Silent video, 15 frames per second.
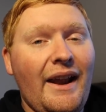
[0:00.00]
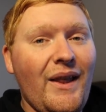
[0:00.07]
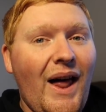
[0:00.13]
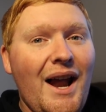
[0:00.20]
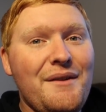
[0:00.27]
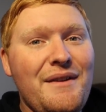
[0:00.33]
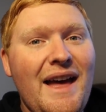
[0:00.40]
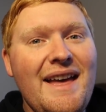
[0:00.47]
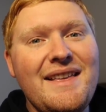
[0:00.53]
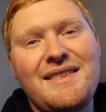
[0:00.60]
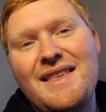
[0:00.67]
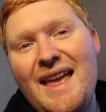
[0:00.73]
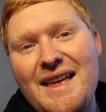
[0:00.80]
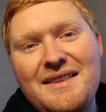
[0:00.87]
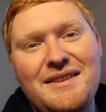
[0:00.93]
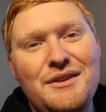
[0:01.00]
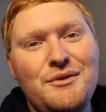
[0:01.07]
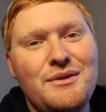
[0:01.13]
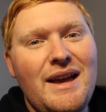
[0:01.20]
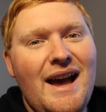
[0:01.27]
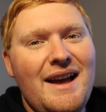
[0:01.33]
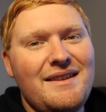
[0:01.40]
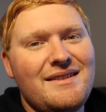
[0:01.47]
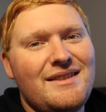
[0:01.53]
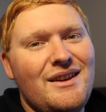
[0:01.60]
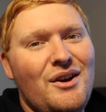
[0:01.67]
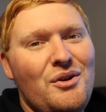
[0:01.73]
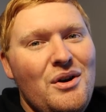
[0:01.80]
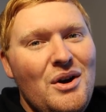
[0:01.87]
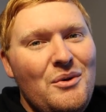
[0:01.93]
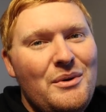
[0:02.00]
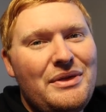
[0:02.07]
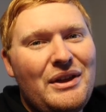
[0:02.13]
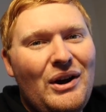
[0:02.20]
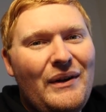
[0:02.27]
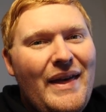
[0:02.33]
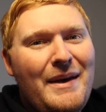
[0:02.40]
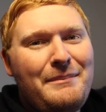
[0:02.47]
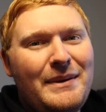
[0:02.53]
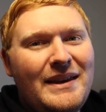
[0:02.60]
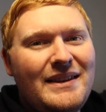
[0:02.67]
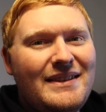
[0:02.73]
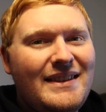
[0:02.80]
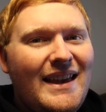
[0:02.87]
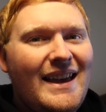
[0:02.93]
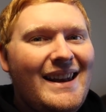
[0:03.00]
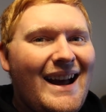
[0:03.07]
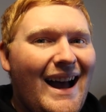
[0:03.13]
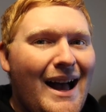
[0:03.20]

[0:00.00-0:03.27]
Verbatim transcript: And a lot of that is thanks to you guys. So with all that being said,